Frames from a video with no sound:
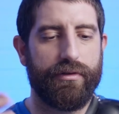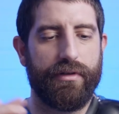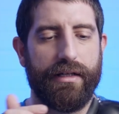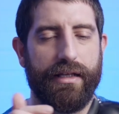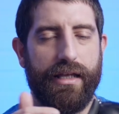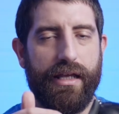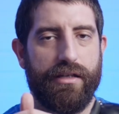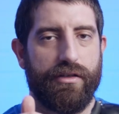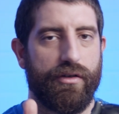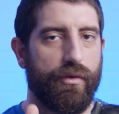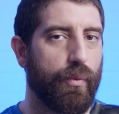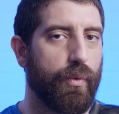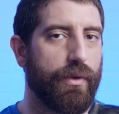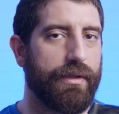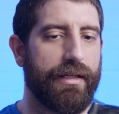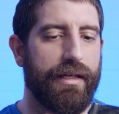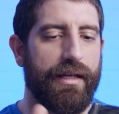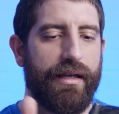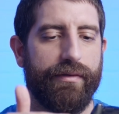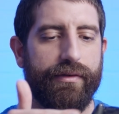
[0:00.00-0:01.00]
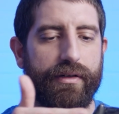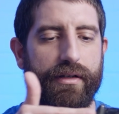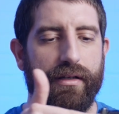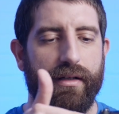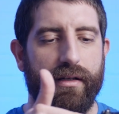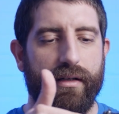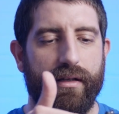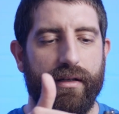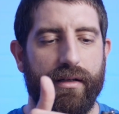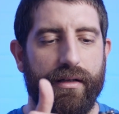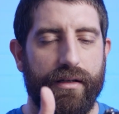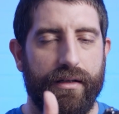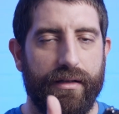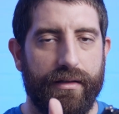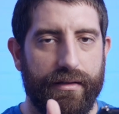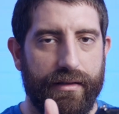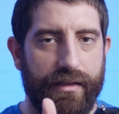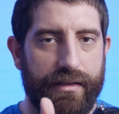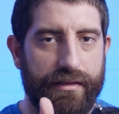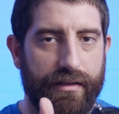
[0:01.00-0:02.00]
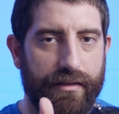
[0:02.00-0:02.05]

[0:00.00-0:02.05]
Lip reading: on a cage or whatever, these